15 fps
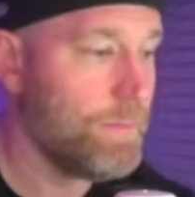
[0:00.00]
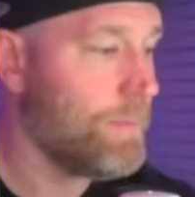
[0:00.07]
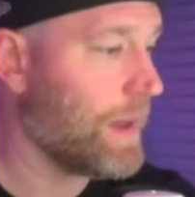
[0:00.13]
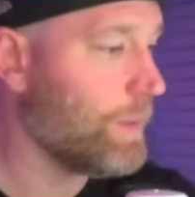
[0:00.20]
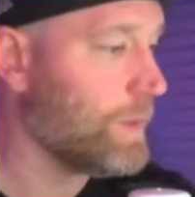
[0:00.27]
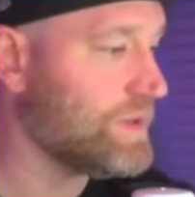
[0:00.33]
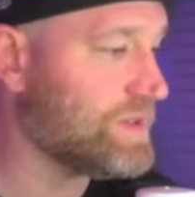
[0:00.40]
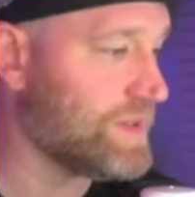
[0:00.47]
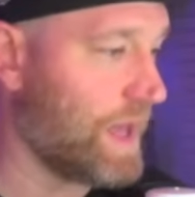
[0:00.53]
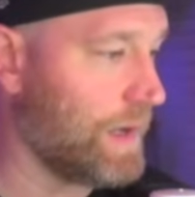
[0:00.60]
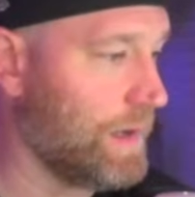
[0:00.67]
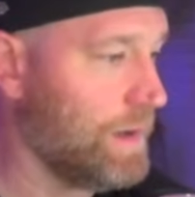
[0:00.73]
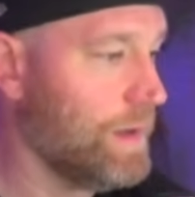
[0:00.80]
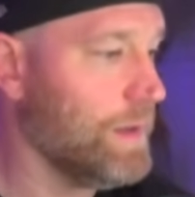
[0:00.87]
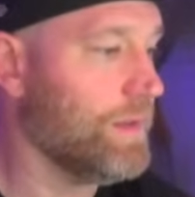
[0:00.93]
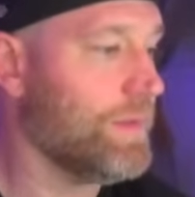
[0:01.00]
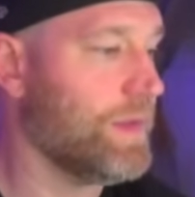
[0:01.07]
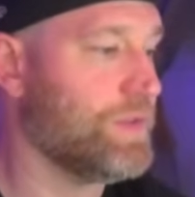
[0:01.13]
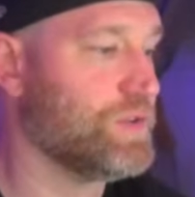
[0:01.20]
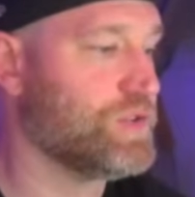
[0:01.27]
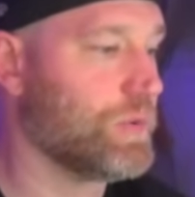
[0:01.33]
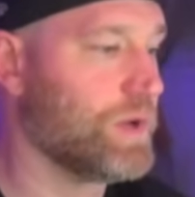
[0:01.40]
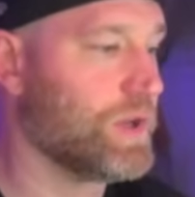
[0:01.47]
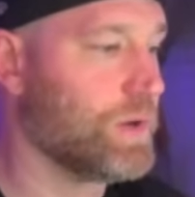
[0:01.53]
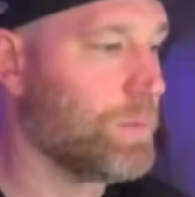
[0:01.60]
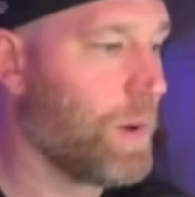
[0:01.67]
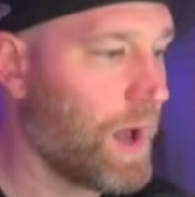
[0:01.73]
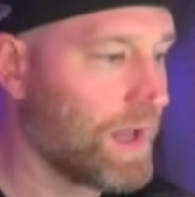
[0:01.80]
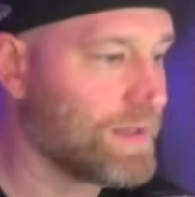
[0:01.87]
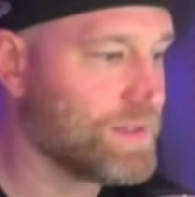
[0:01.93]
Medwood said that the jury could
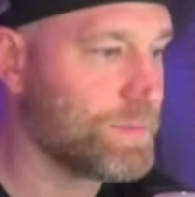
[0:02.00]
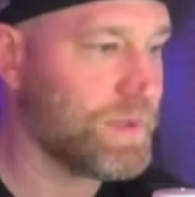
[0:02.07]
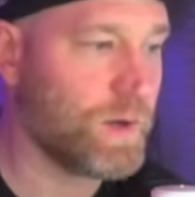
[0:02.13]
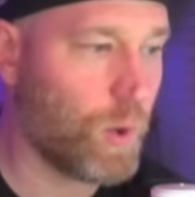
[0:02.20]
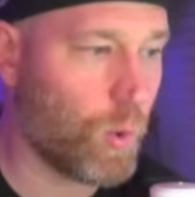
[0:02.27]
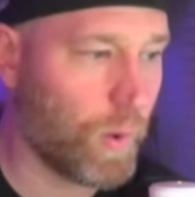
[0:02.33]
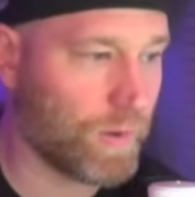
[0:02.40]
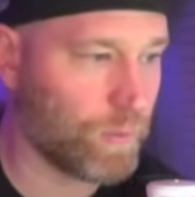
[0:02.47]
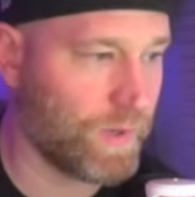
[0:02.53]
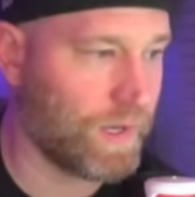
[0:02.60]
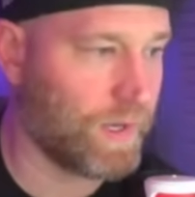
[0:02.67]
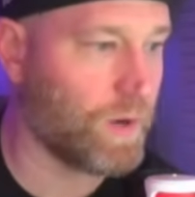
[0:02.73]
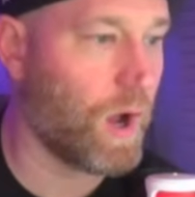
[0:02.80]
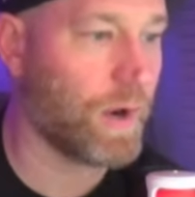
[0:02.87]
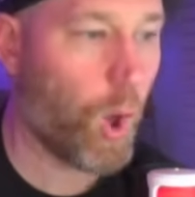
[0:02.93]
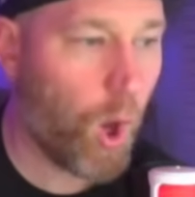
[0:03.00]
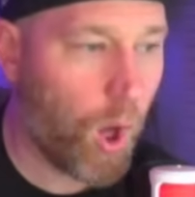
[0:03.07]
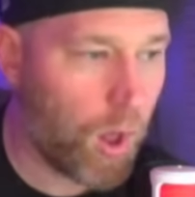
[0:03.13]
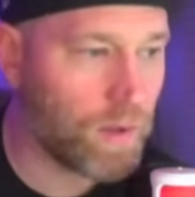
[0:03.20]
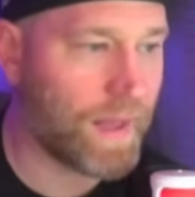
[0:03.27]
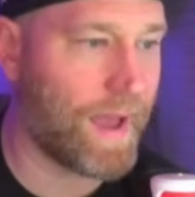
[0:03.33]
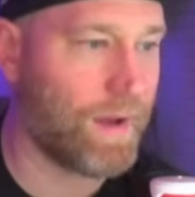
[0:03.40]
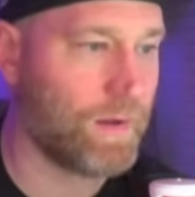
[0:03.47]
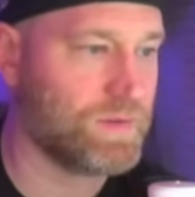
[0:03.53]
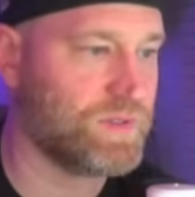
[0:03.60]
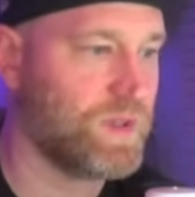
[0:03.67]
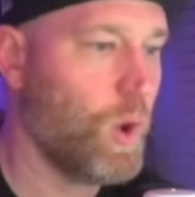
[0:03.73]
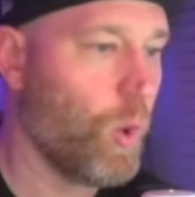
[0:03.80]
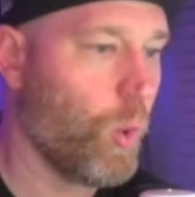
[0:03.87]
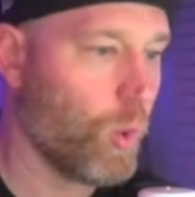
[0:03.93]
possibly acquit Reed on all
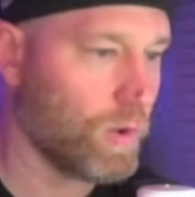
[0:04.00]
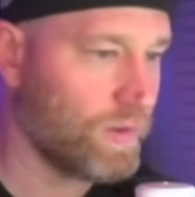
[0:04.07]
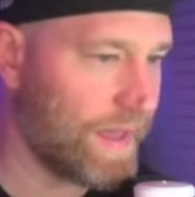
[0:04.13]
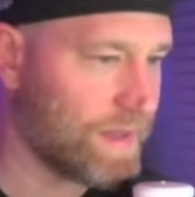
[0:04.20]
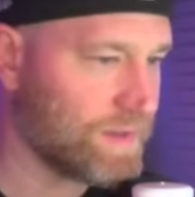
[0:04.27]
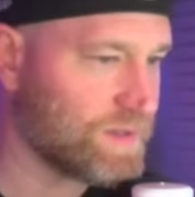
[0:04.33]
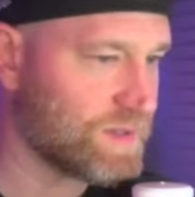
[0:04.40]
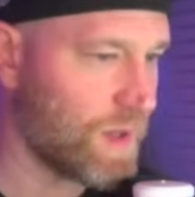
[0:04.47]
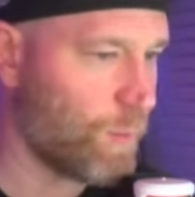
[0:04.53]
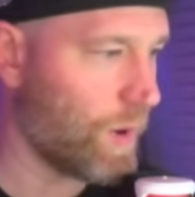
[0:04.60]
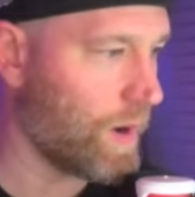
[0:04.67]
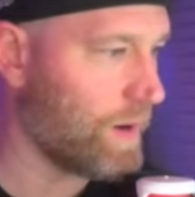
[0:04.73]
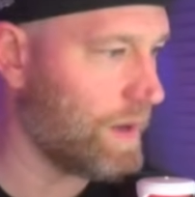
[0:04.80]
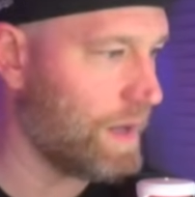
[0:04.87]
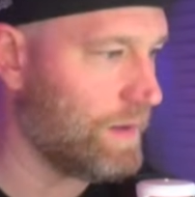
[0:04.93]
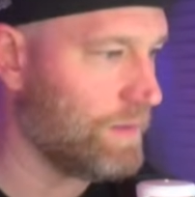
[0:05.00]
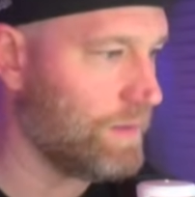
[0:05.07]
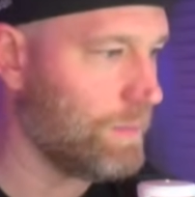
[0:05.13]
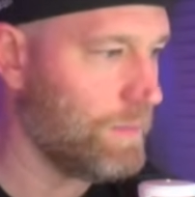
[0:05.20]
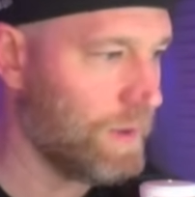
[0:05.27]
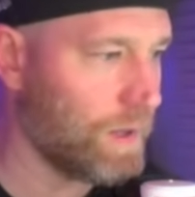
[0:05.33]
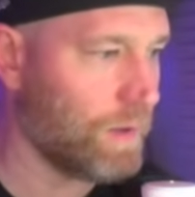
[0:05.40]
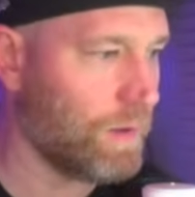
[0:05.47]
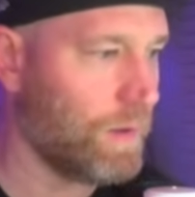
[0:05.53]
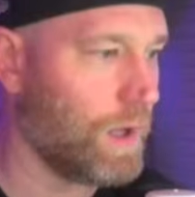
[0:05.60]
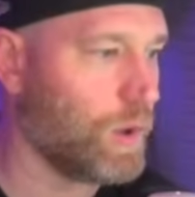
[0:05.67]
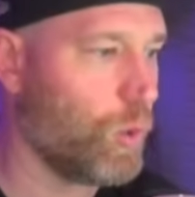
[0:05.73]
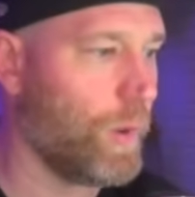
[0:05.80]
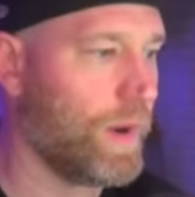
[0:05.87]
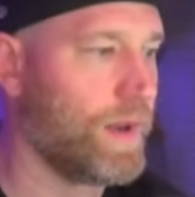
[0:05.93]
counts or land somewhere in the middle,
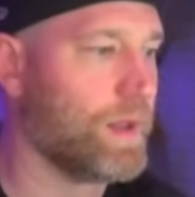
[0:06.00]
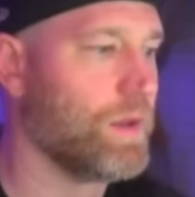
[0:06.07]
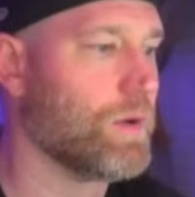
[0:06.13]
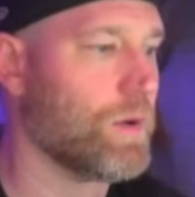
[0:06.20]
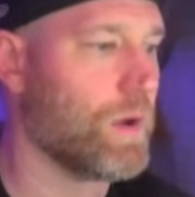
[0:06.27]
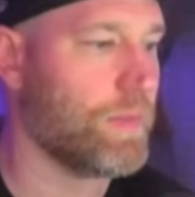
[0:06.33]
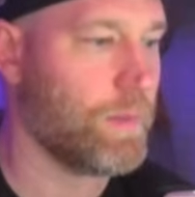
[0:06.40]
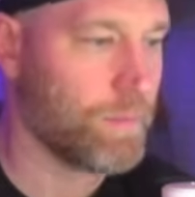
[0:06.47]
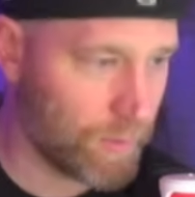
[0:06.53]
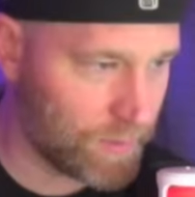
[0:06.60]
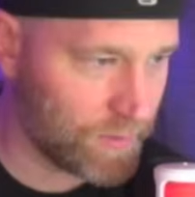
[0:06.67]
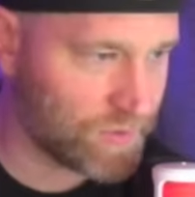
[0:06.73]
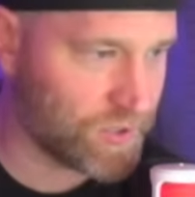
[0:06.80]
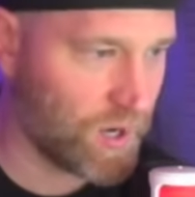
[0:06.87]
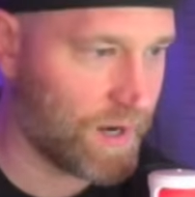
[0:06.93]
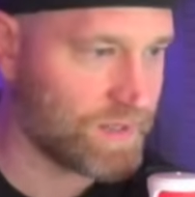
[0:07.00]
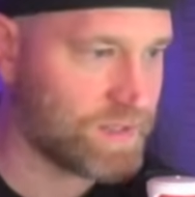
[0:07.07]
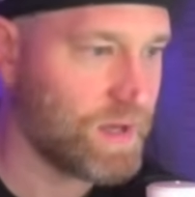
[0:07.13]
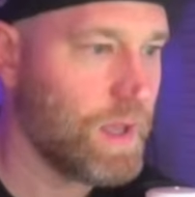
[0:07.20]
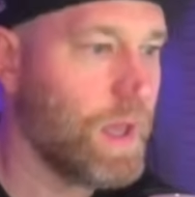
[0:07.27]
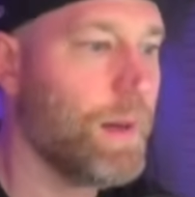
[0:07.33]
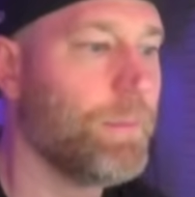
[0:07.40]
acquitting her on the murder charge,